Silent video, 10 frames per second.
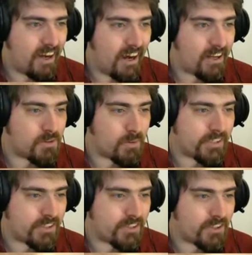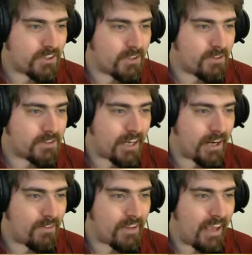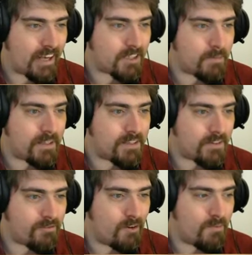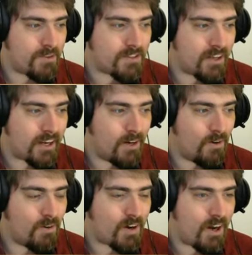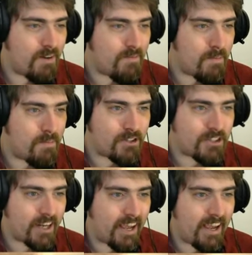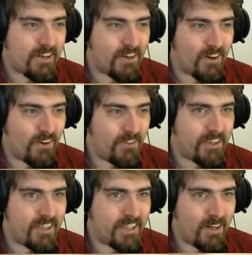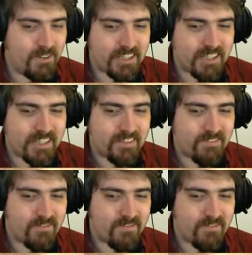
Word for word: And while the sort goes down, the X Bs from Psycho come pushing in onto Yojih.